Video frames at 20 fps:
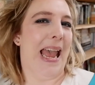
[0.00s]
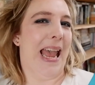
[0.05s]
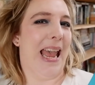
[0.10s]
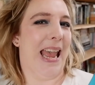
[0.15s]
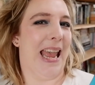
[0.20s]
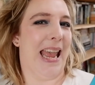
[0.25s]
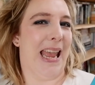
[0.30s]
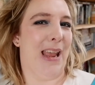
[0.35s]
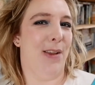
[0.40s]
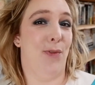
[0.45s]

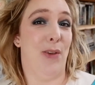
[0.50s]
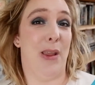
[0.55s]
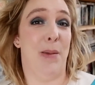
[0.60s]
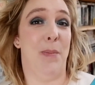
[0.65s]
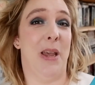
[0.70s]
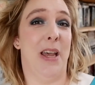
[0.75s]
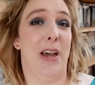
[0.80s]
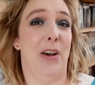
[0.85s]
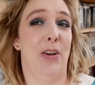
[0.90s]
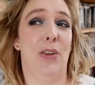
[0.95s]
a
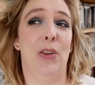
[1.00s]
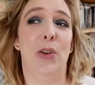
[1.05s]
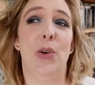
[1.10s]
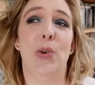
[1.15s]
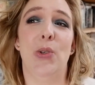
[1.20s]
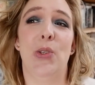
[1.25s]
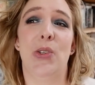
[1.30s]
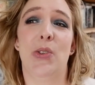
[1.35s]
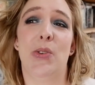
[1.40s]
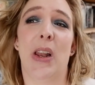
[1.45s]
female
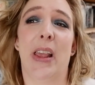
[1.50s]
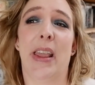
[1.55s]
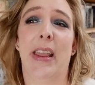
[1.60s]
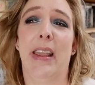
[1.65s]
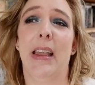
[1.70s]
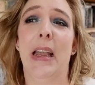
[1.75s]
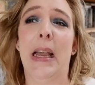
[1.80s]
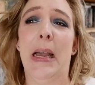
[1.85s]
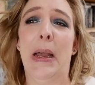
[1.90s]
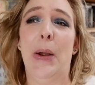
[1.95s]
who's
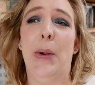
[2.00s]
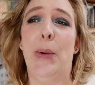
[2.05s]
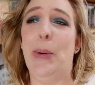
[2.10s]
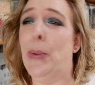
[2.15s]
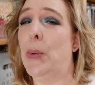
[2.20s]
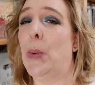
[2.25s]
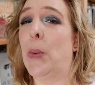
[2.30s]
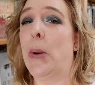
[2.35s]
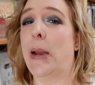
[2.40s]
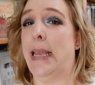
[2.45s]
like
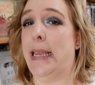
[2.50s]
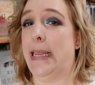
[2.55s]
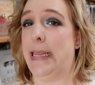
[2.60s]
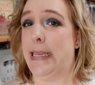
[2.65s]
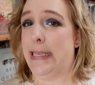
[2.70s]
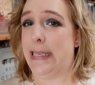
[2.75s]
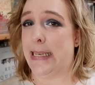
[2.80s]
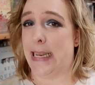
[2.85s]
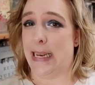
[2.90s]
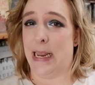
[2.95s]

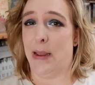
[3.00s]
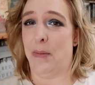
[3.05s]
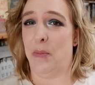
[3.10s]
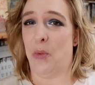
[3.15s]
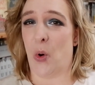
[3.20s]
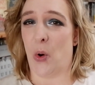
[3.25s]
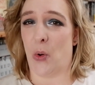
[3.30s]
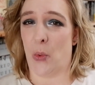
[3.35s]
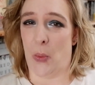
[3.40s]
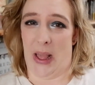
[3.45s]
raised in a
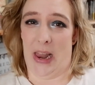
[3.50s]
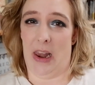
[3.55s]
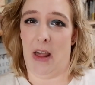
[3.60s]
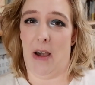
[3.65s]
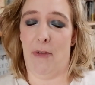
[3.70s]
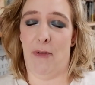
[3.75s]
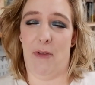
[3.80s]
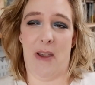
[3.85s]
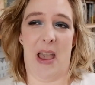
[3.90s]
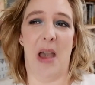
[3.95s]
more well-off